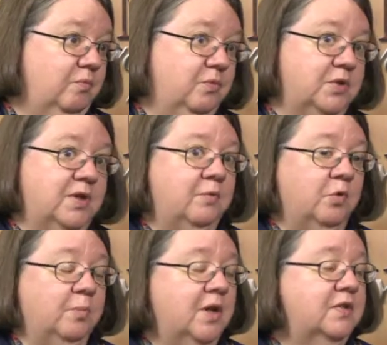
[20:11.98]
for
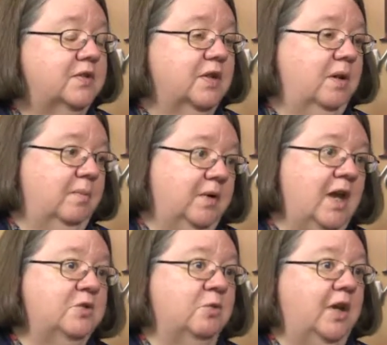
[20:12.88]
several months, a
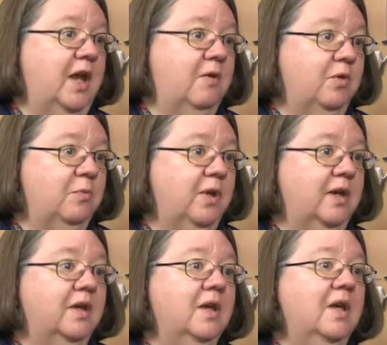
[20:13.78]
casual day every
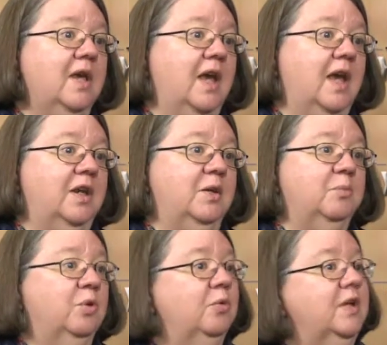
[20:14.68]
week, and
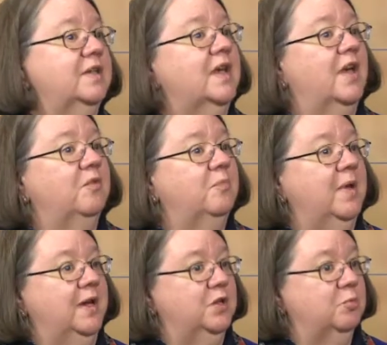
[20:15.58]
employees have
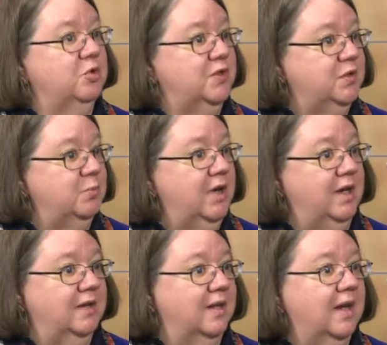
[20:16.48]
paid to
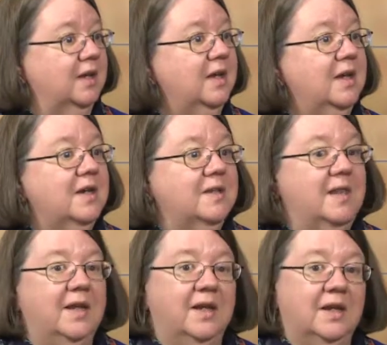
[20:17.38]
participate in that.
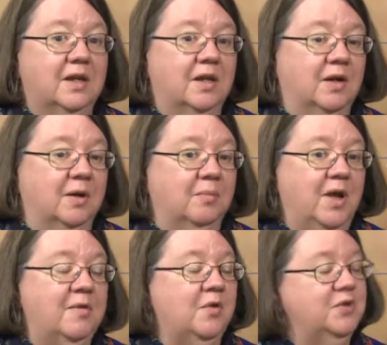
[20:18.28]
They
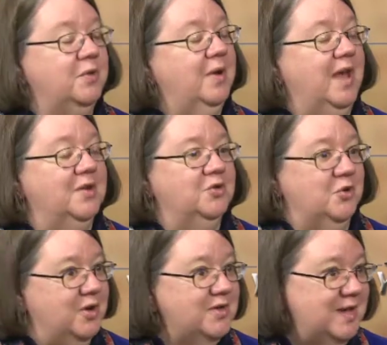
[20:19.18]
have also had
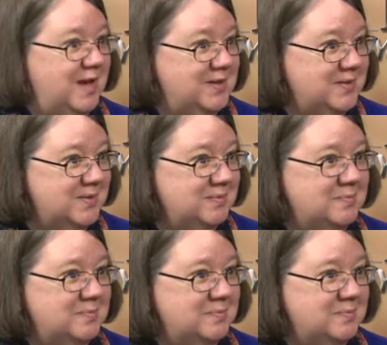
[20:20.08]
donut days,